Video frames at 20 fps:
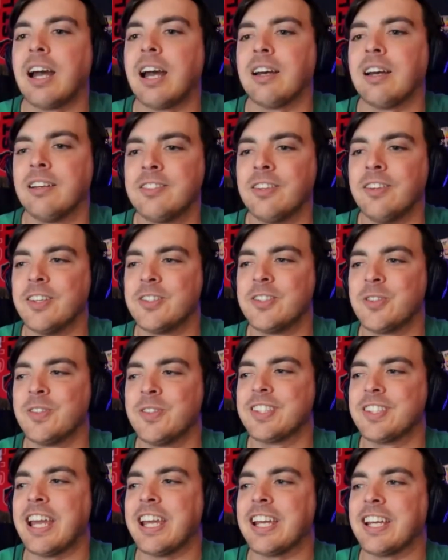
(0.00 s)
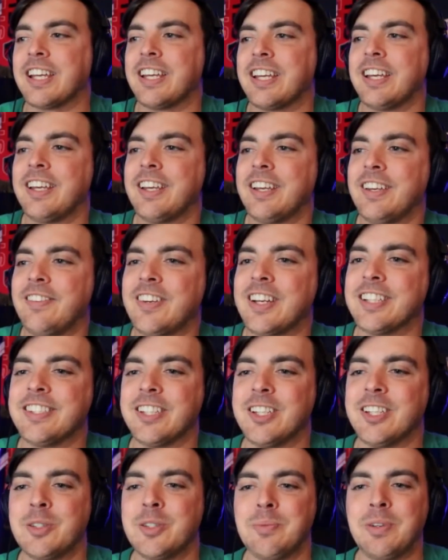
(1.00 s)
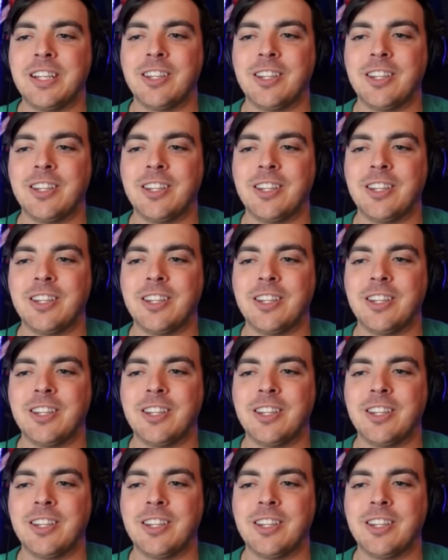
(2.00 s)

Now, so this was I'm like because it used openly.